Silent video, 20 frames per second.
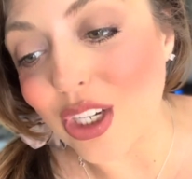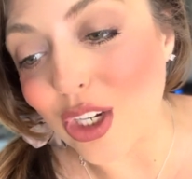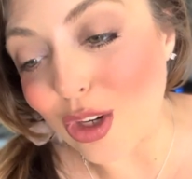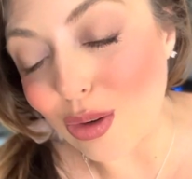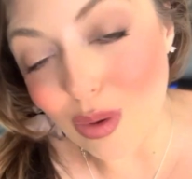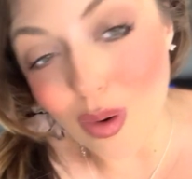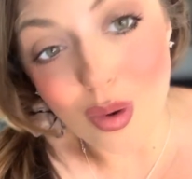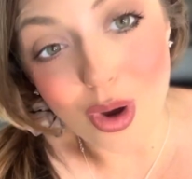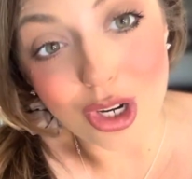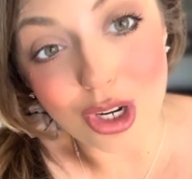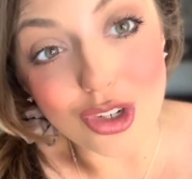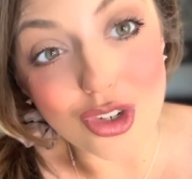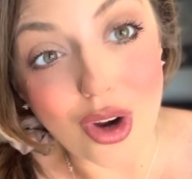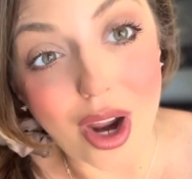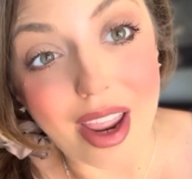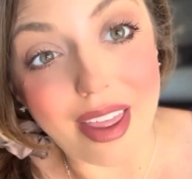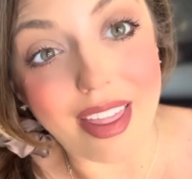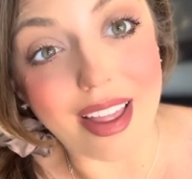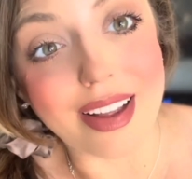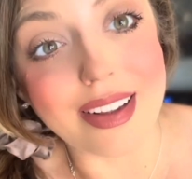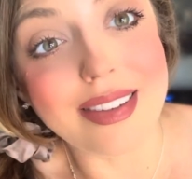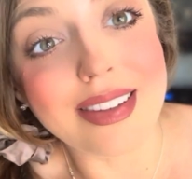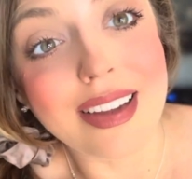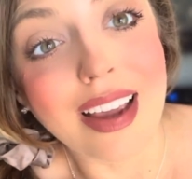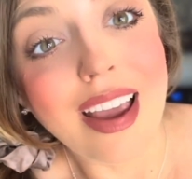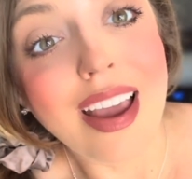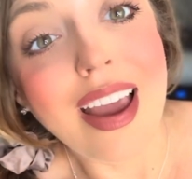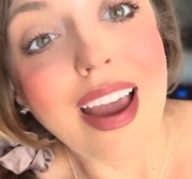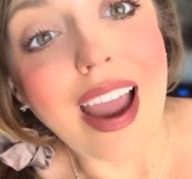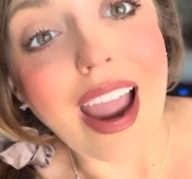You will wanna try this.
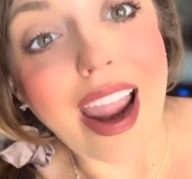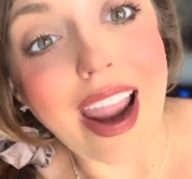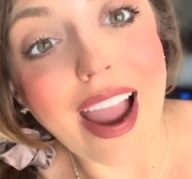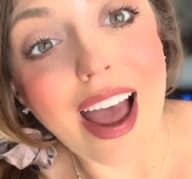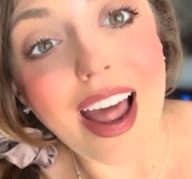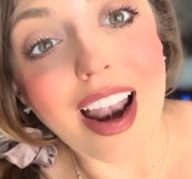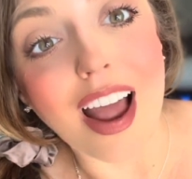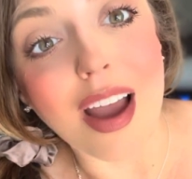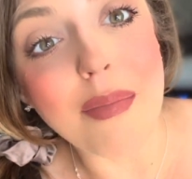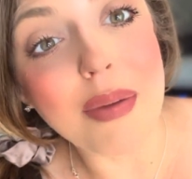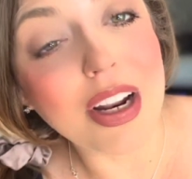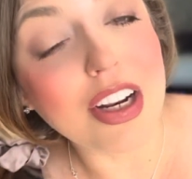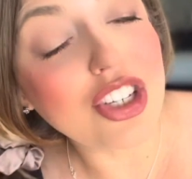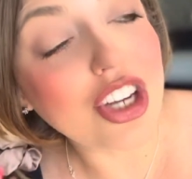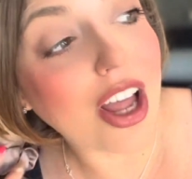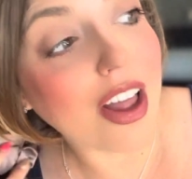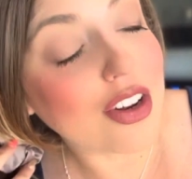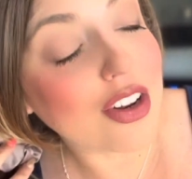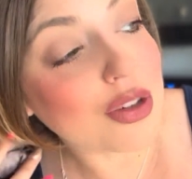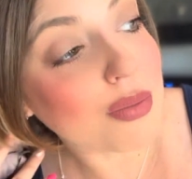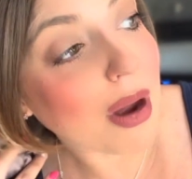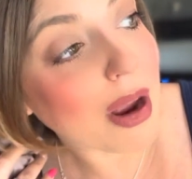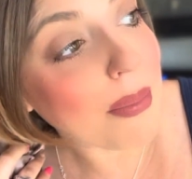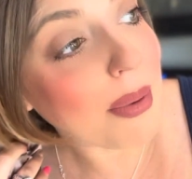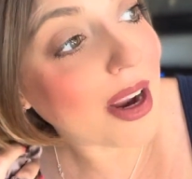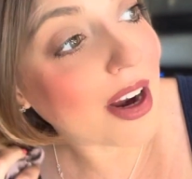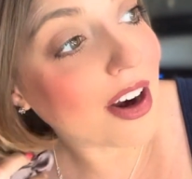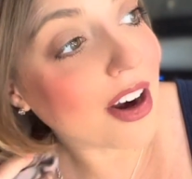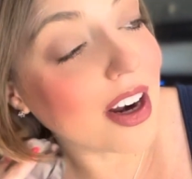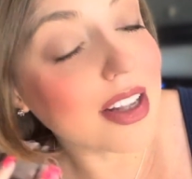And I'm gonna challenge my
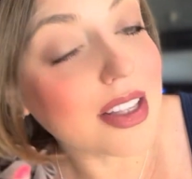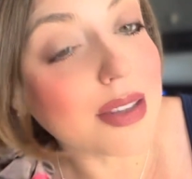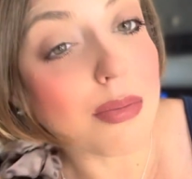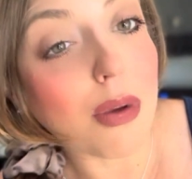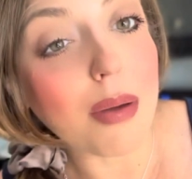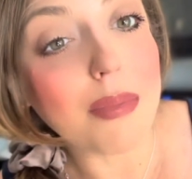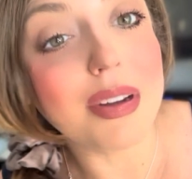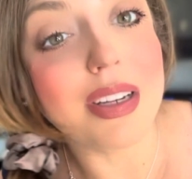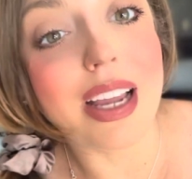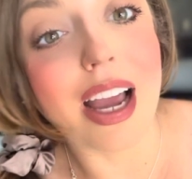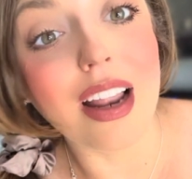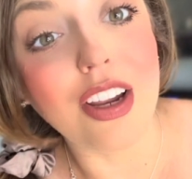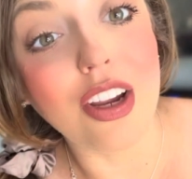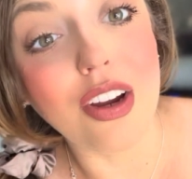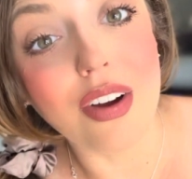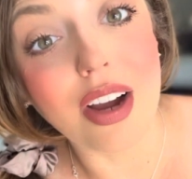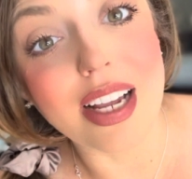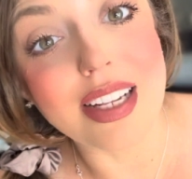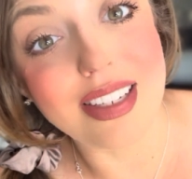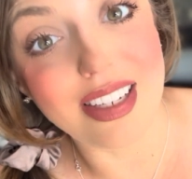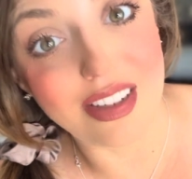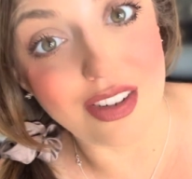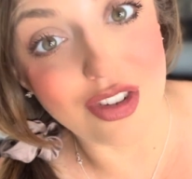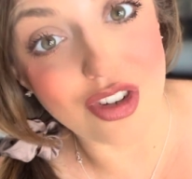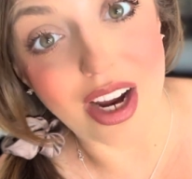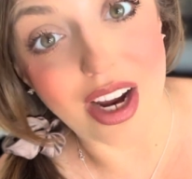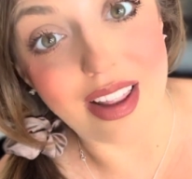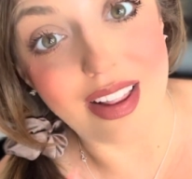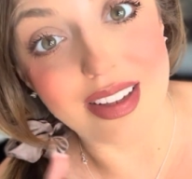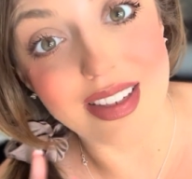parents, mom and dad, you guys need to
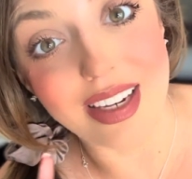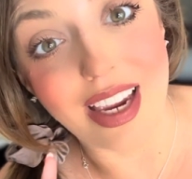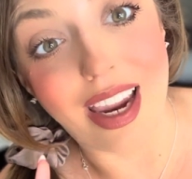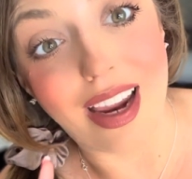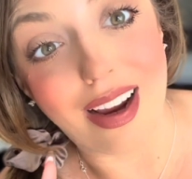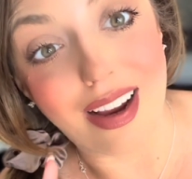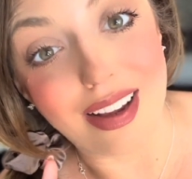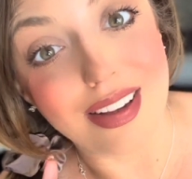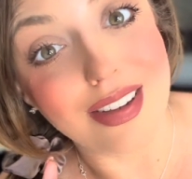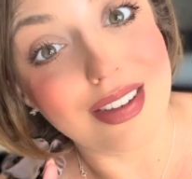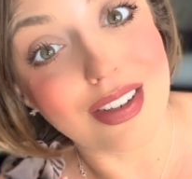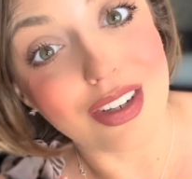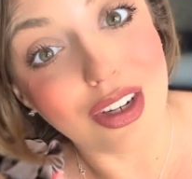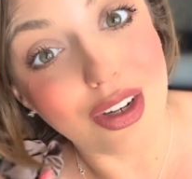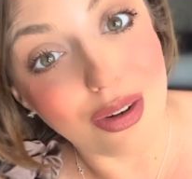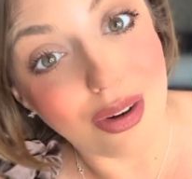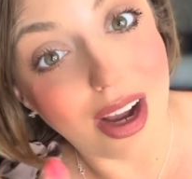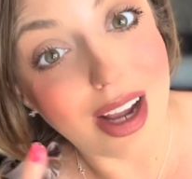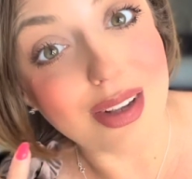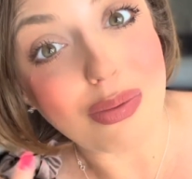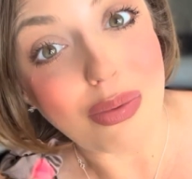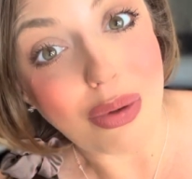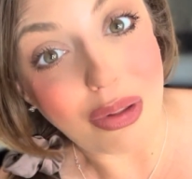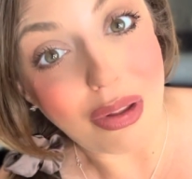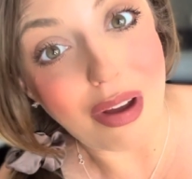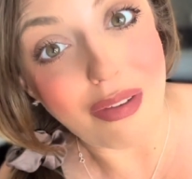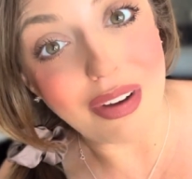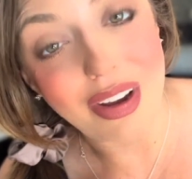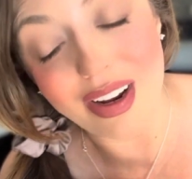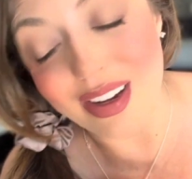try this cake because you guys will
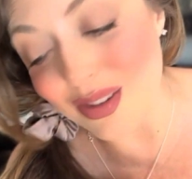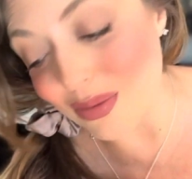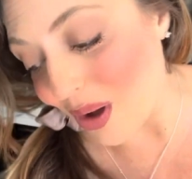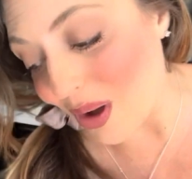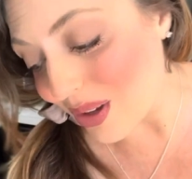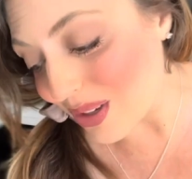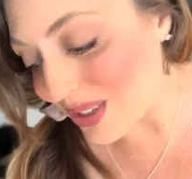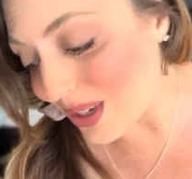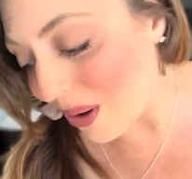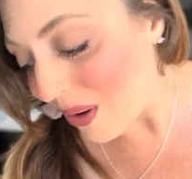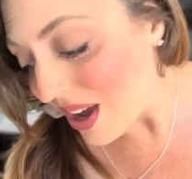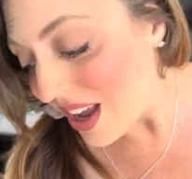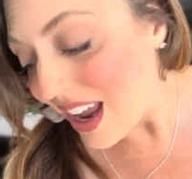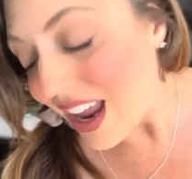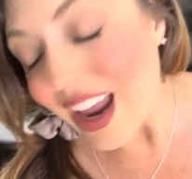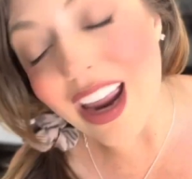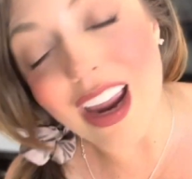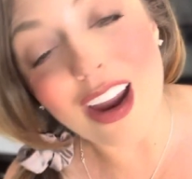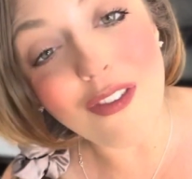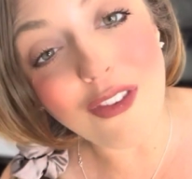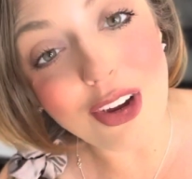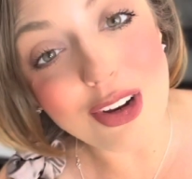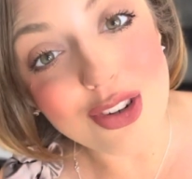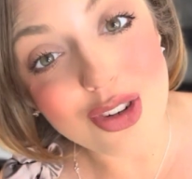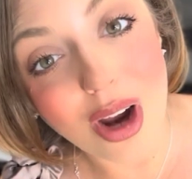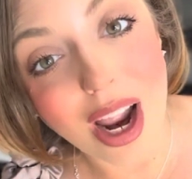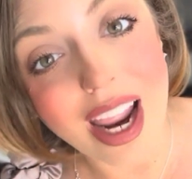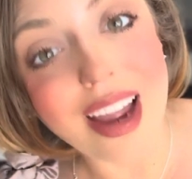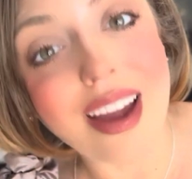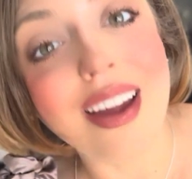love it as well. So if you
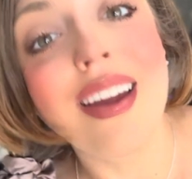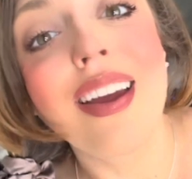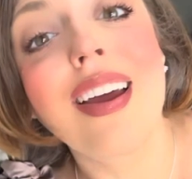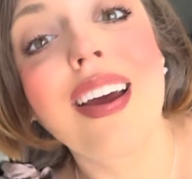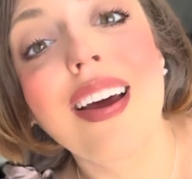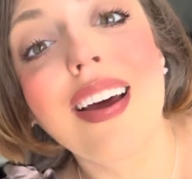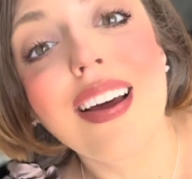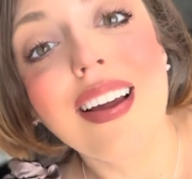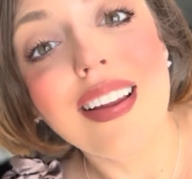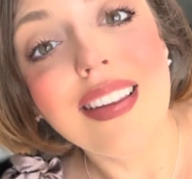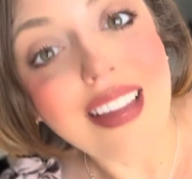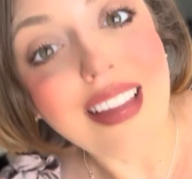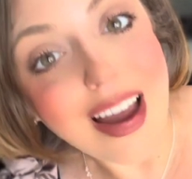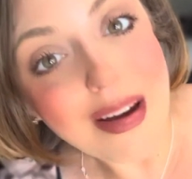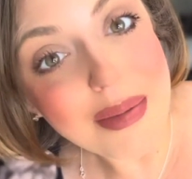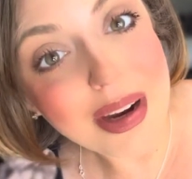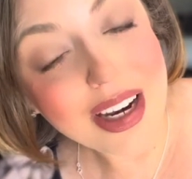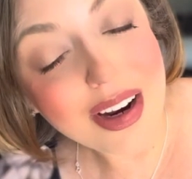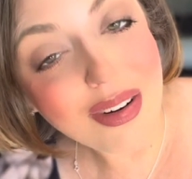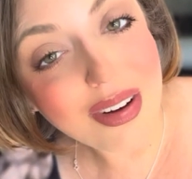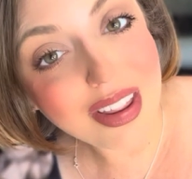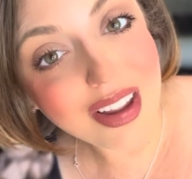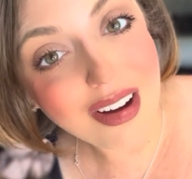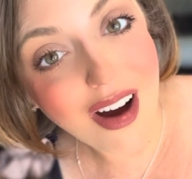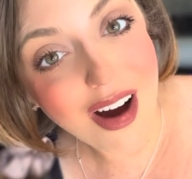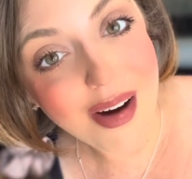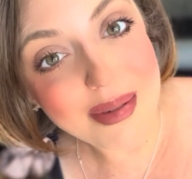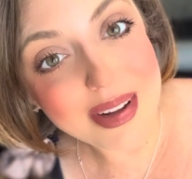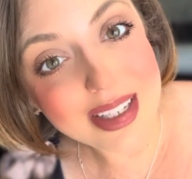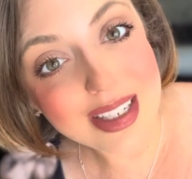try it, let me know in the
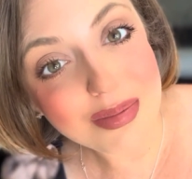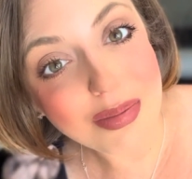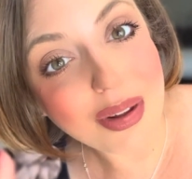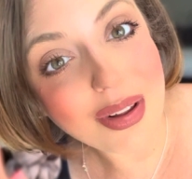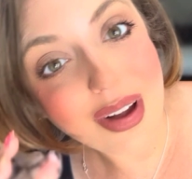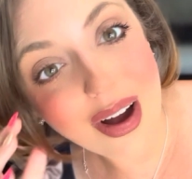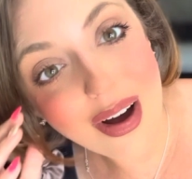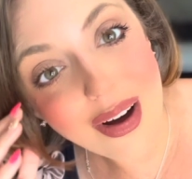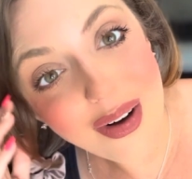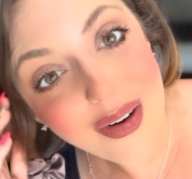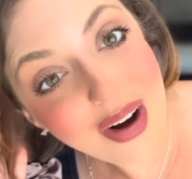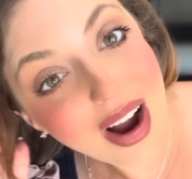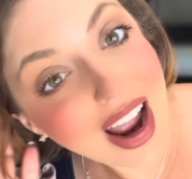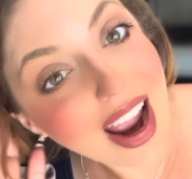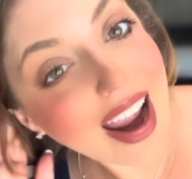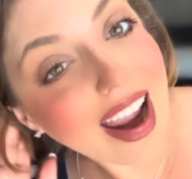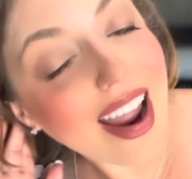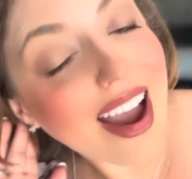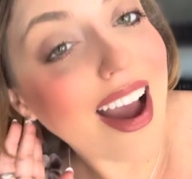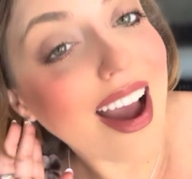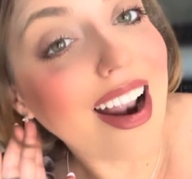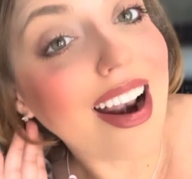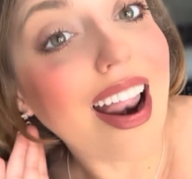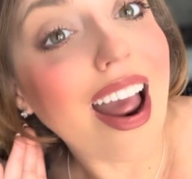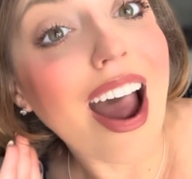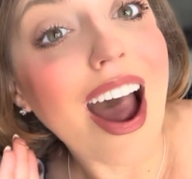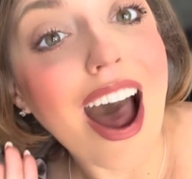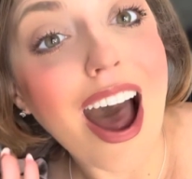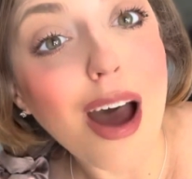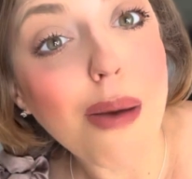comments below, and
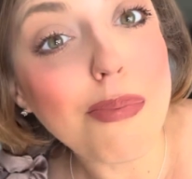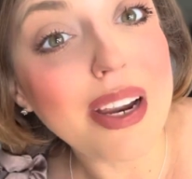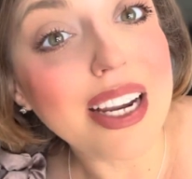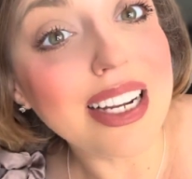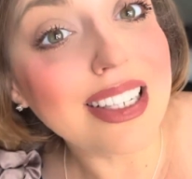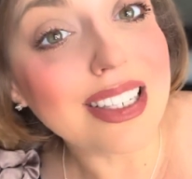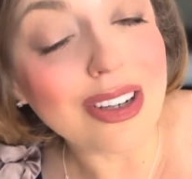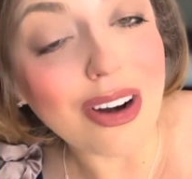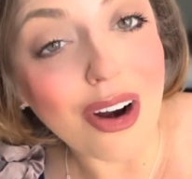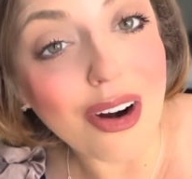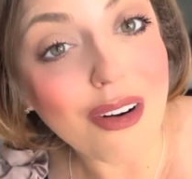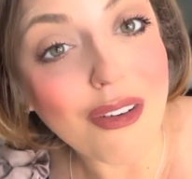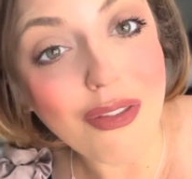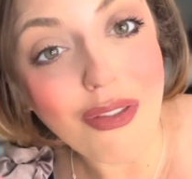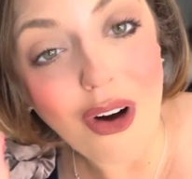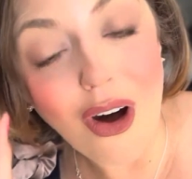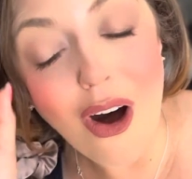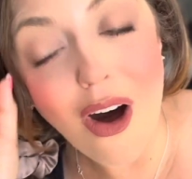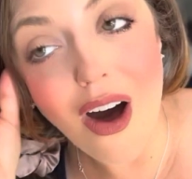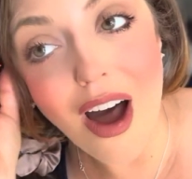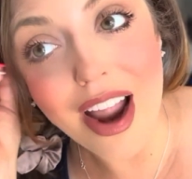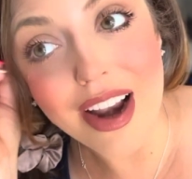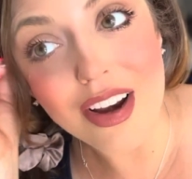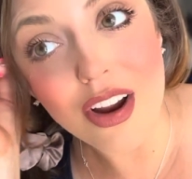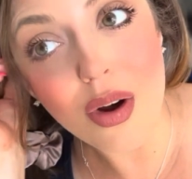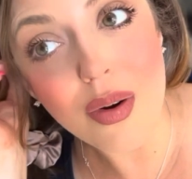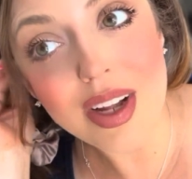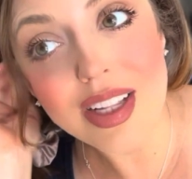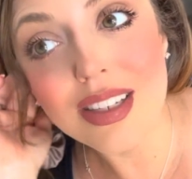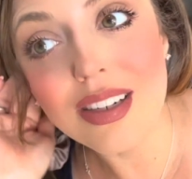happy start of fall. I
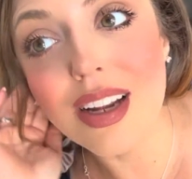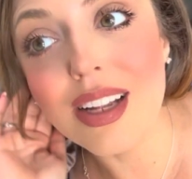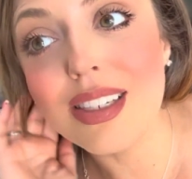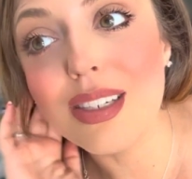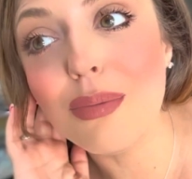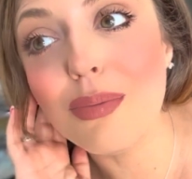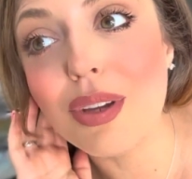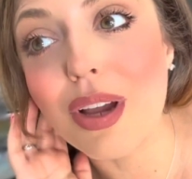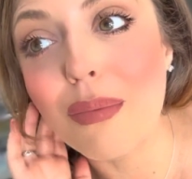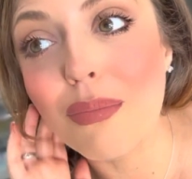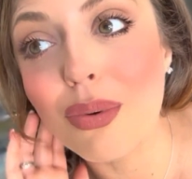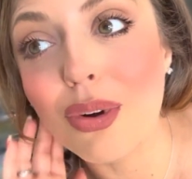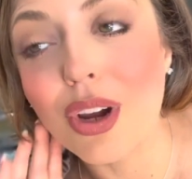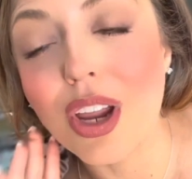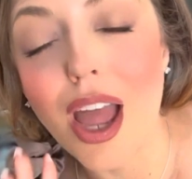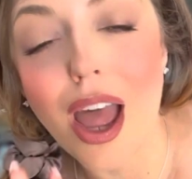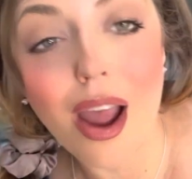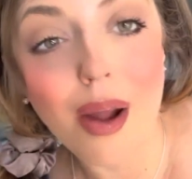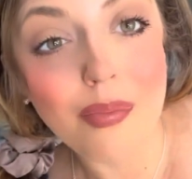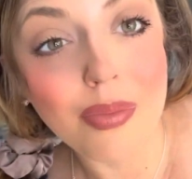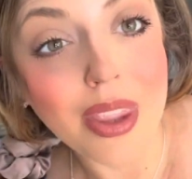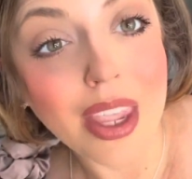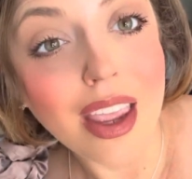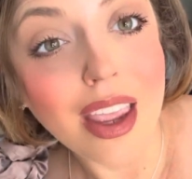know it's not September yet.